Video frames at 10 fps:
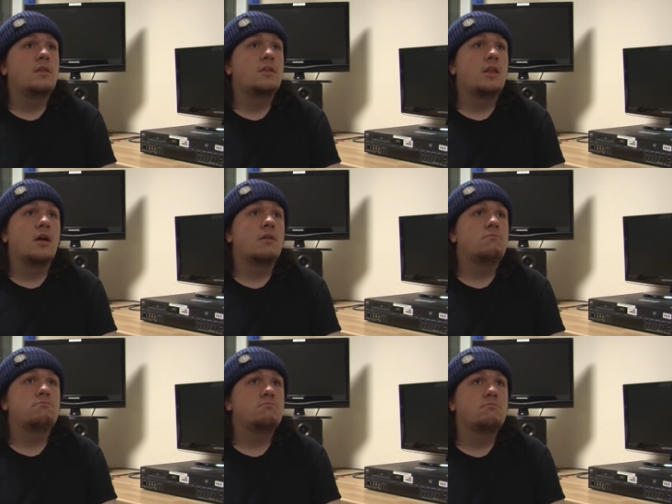you know,
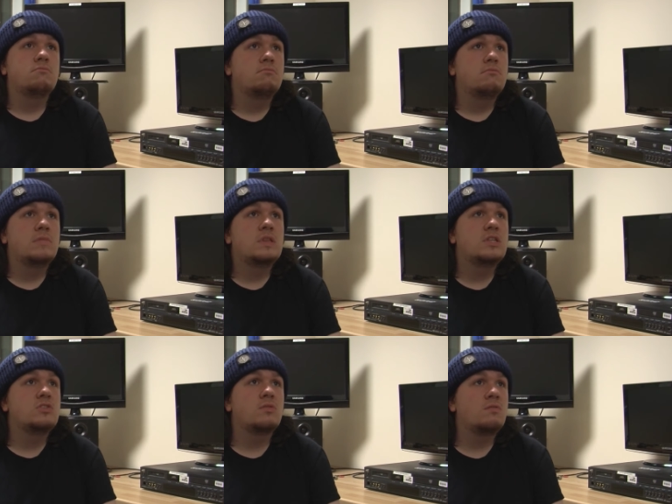
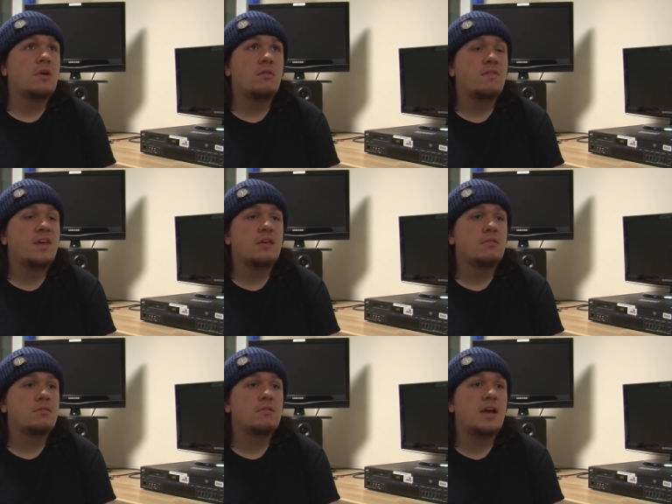there's nothing wrong with it
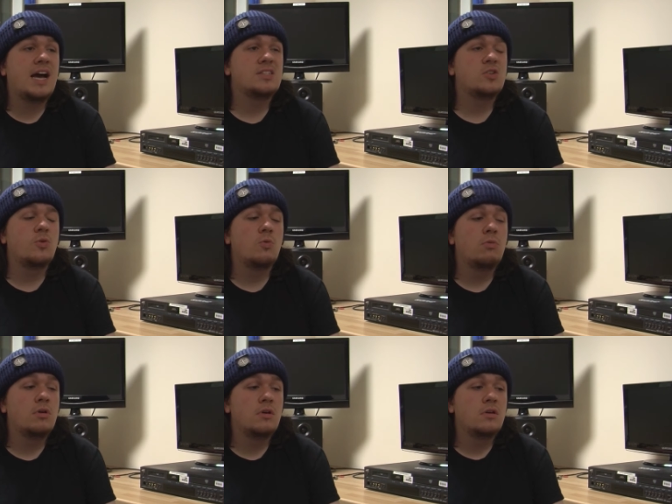at all.
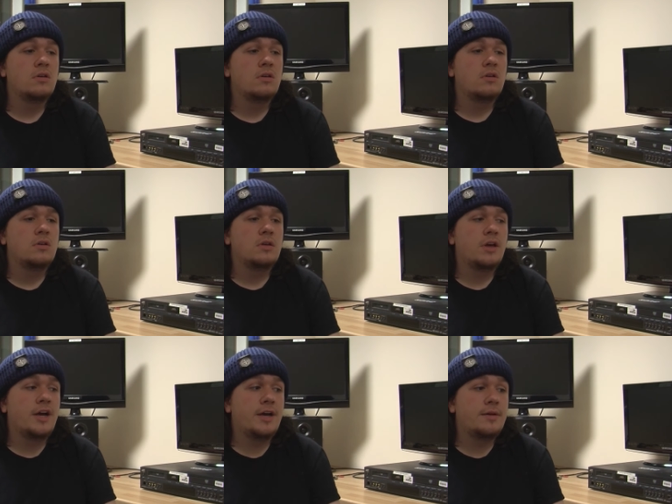
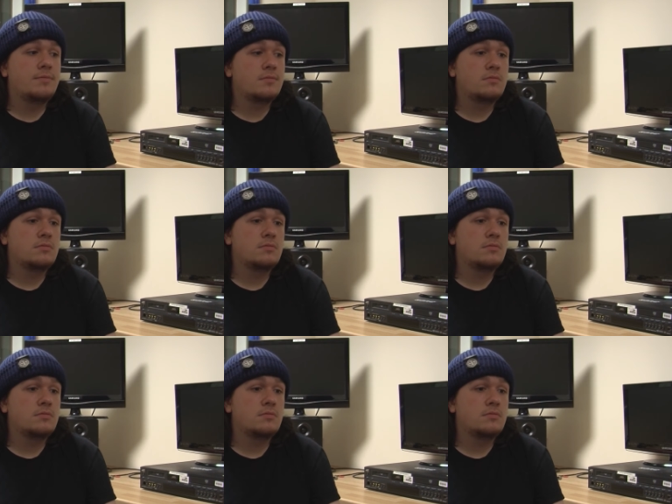Um,